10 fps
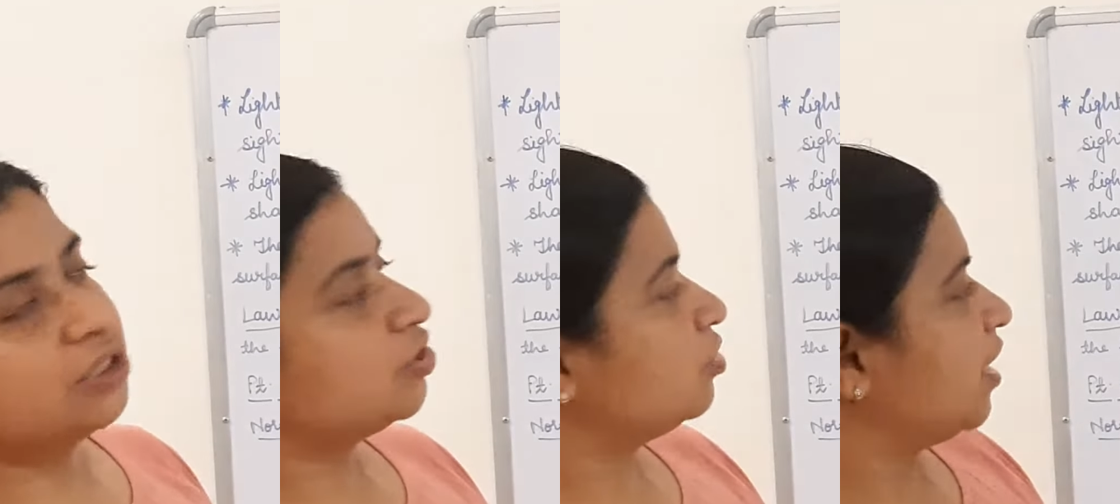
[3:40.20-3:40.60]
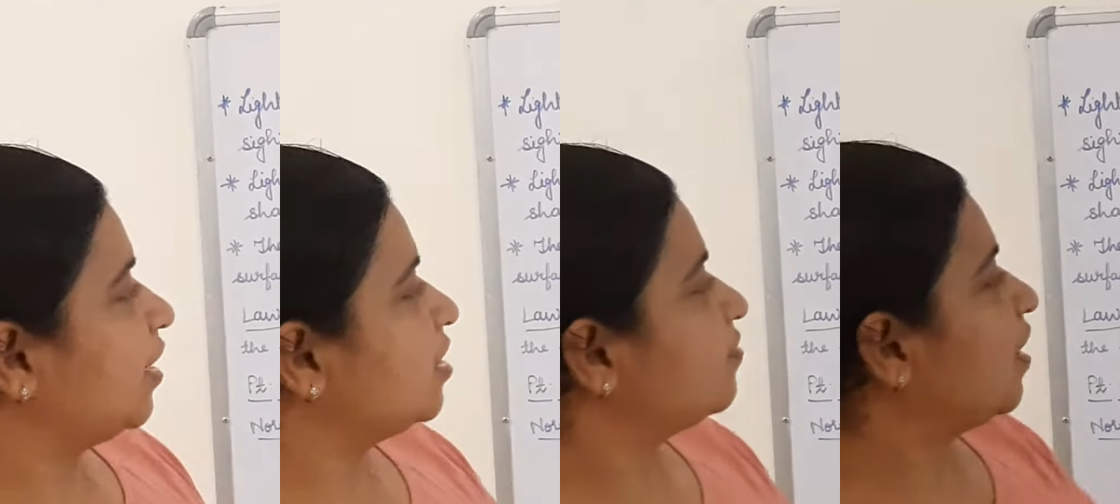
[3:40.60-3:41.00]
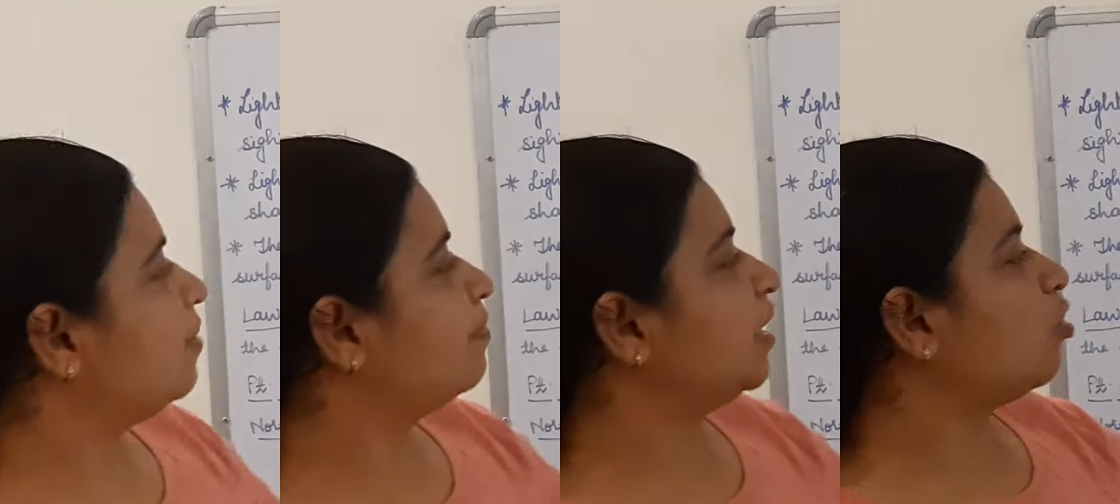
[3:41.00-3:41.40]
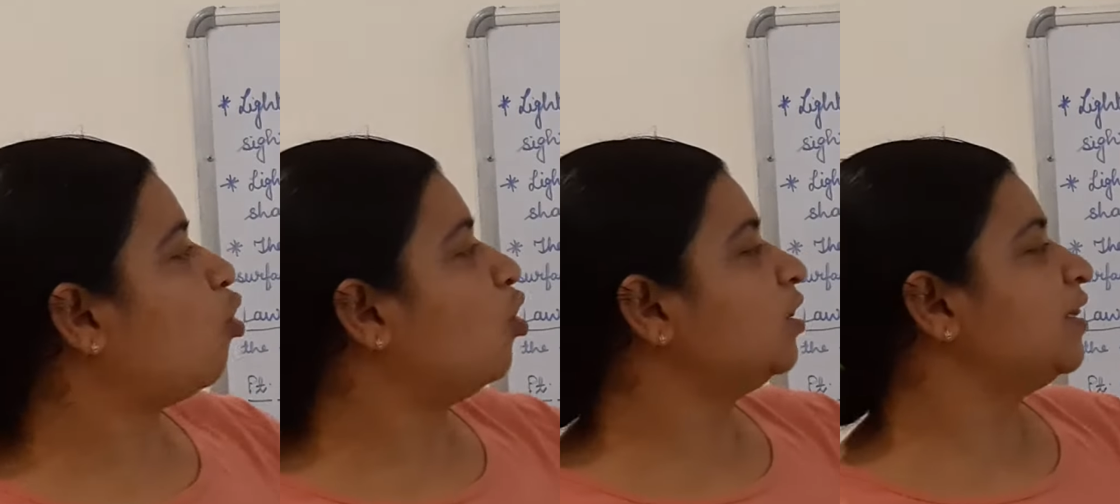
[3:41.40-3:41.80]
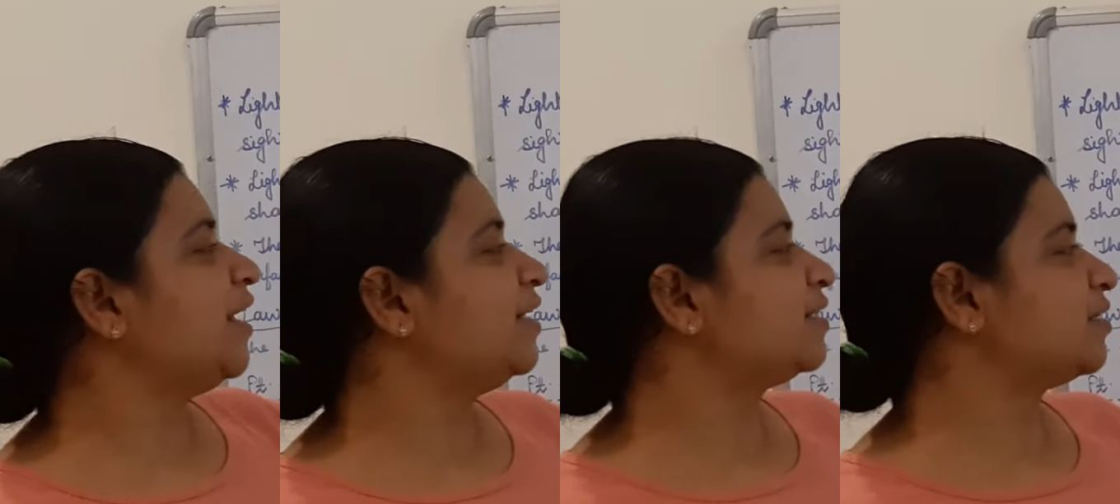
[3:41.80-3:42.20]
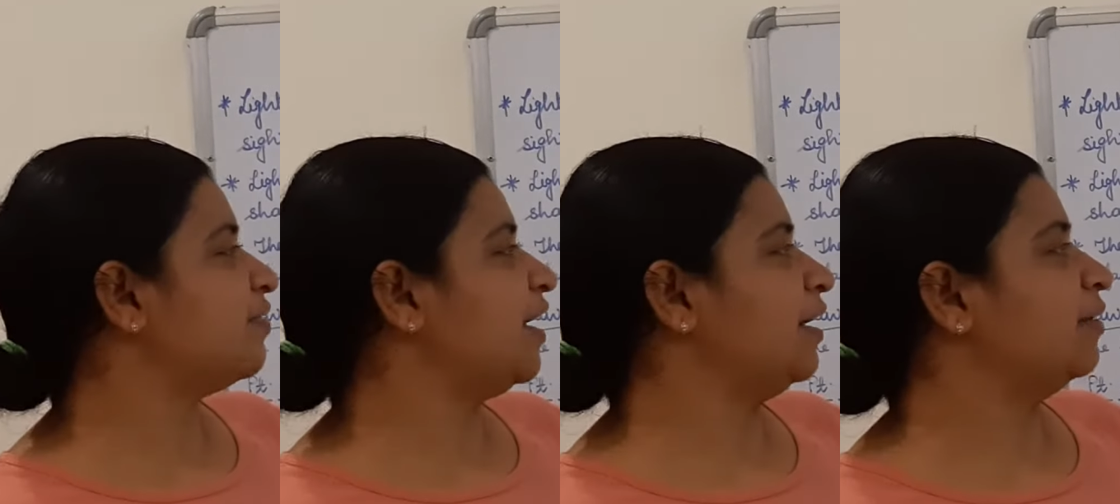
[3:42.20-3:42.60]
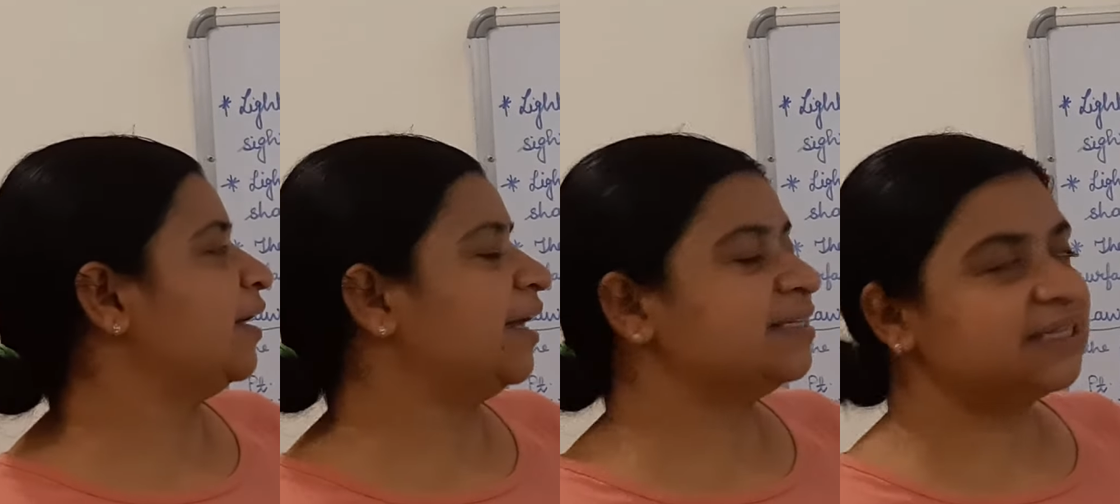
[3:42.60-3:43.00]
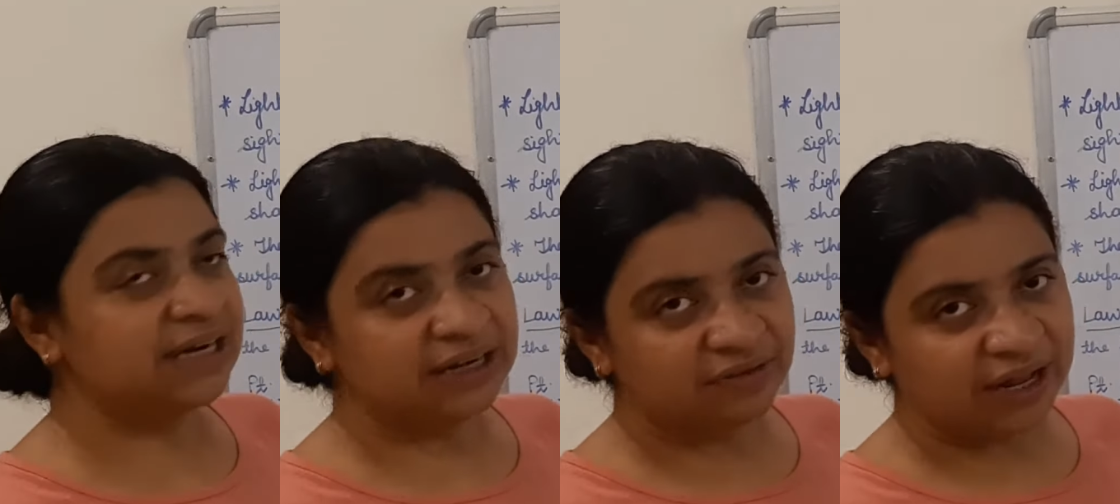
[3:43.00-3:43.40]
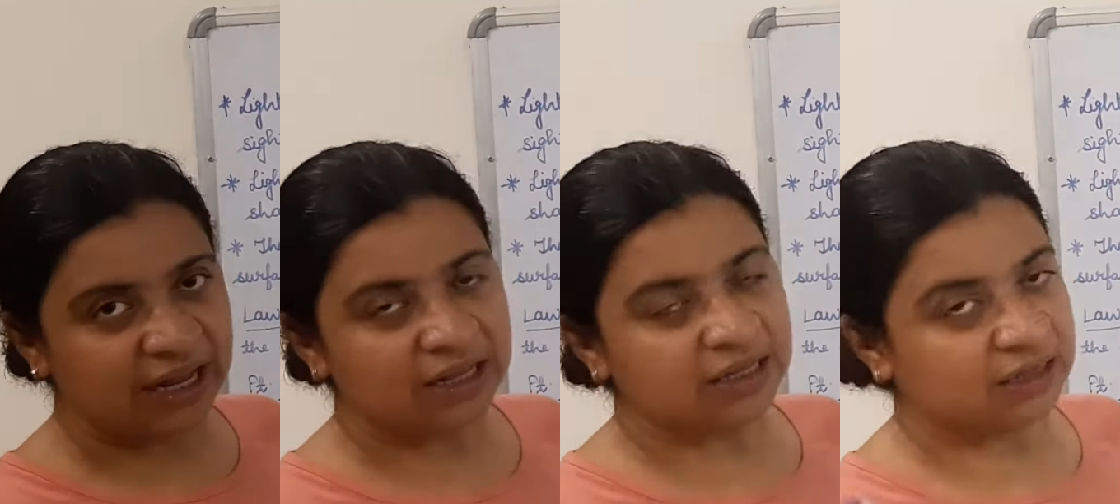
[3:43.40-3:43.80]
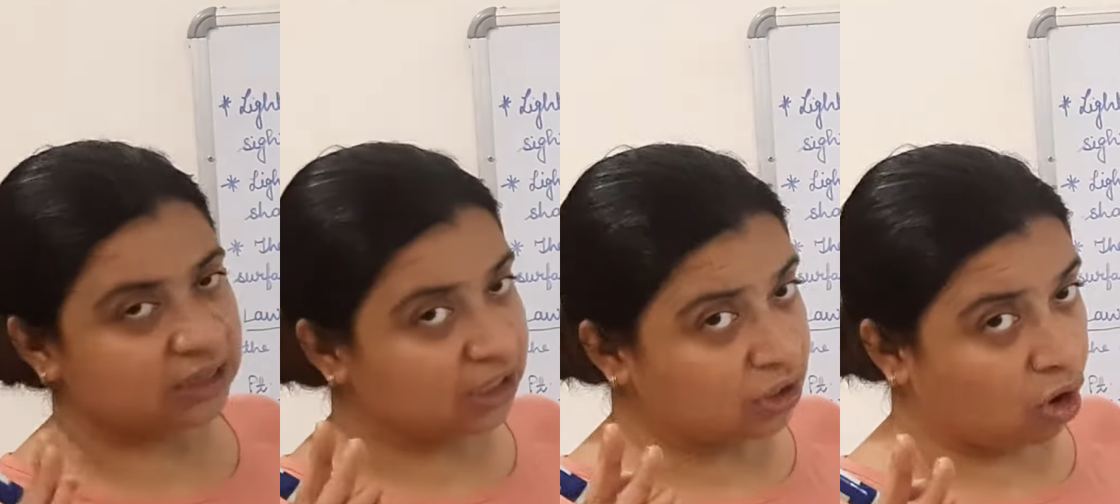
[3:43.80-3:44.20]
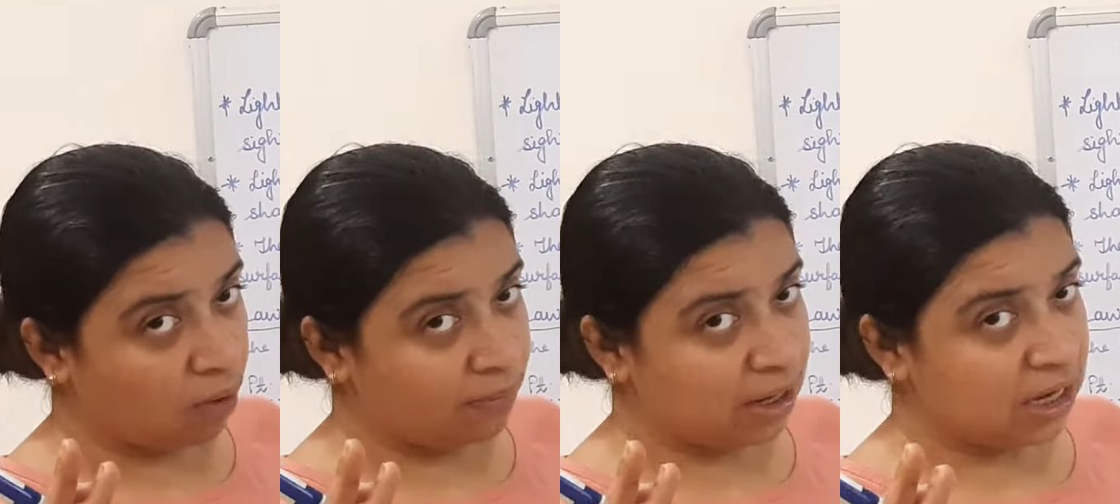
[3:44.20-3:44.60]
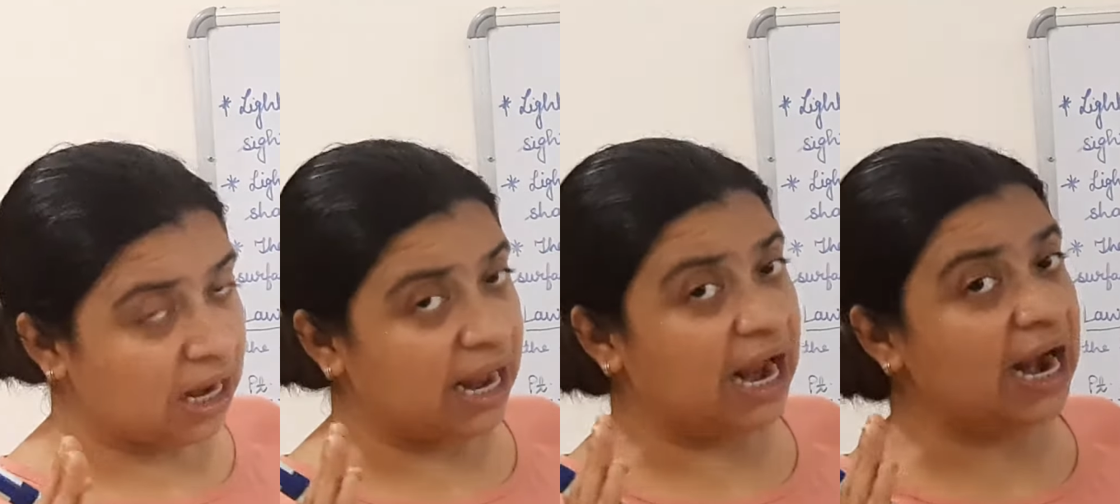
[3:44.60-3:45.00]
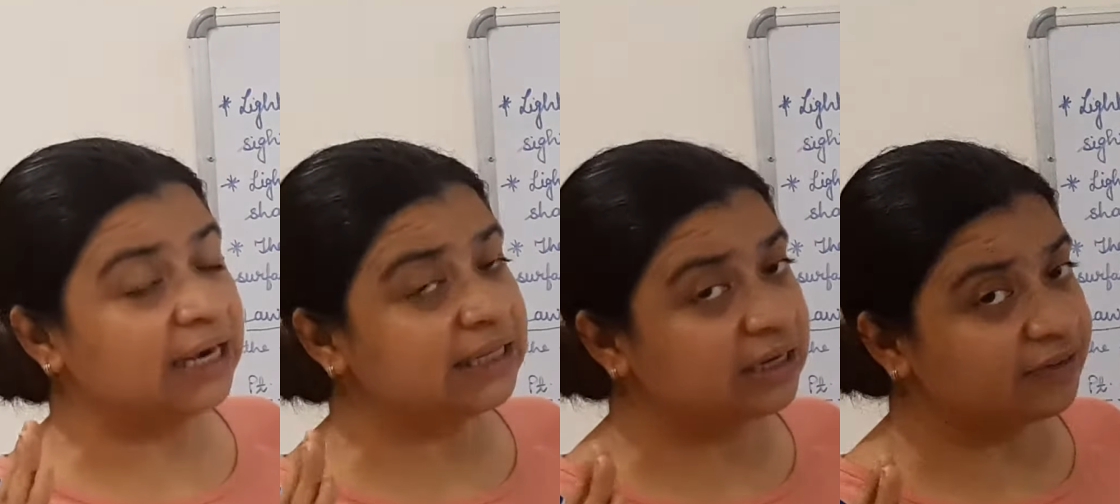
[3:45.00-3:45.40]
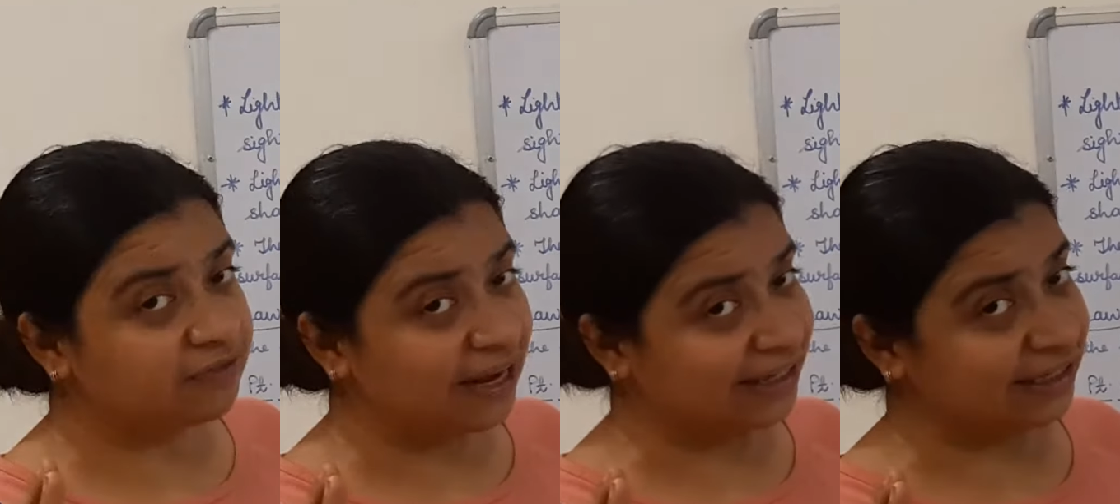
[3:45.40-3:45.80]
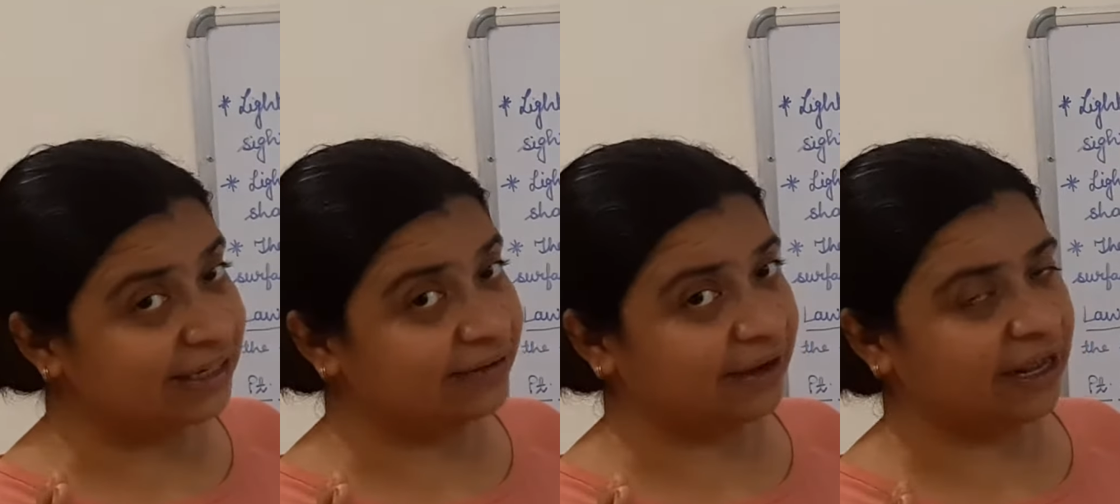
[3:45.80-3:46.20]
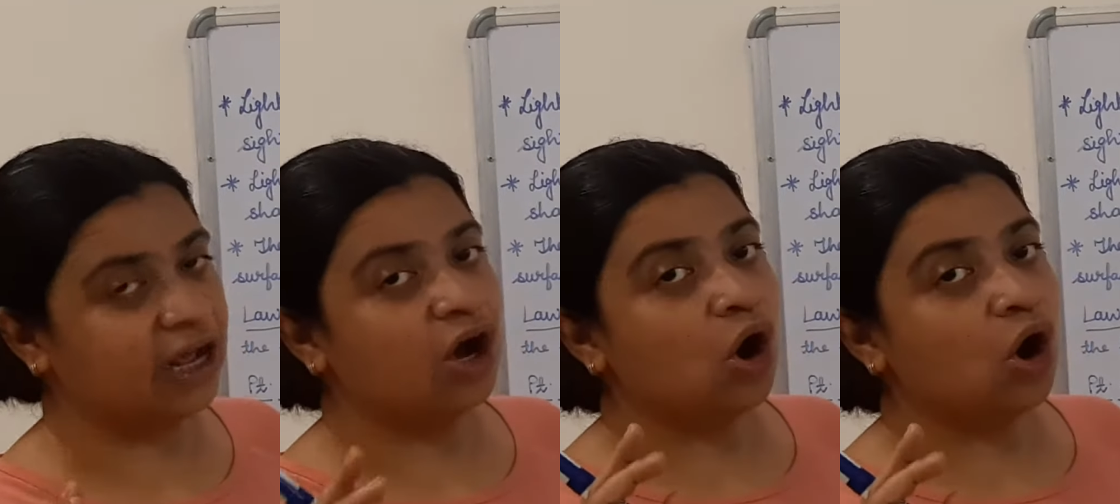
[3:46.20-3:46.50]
So that is why, but all these three, incident ray, the normal and the reflected ray,